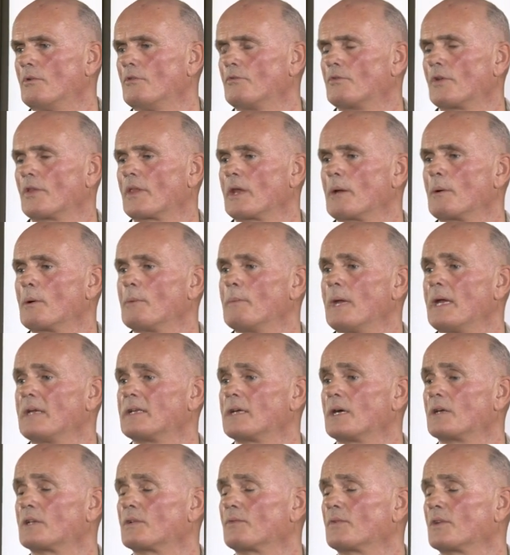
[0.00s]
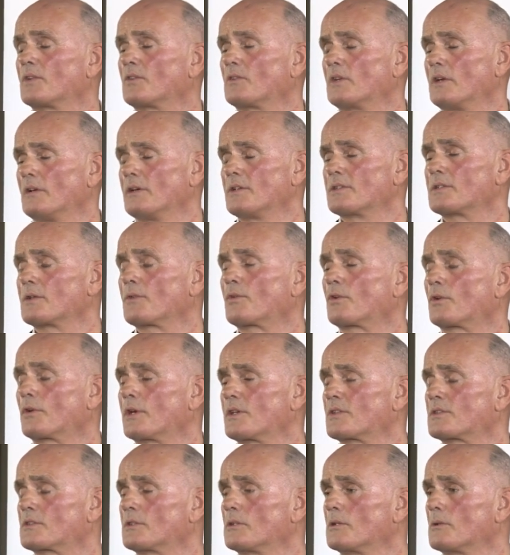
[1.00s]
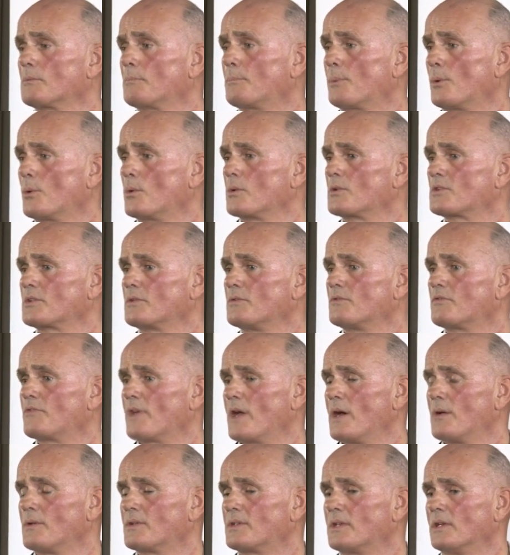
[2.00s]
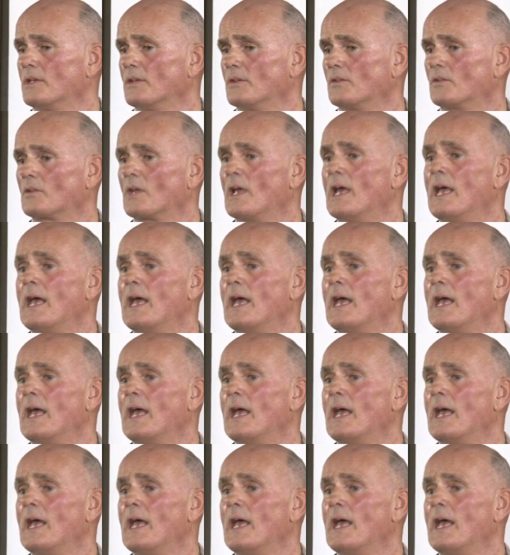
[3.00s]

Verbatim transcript: for they were made out of a series of crystal pools and fountains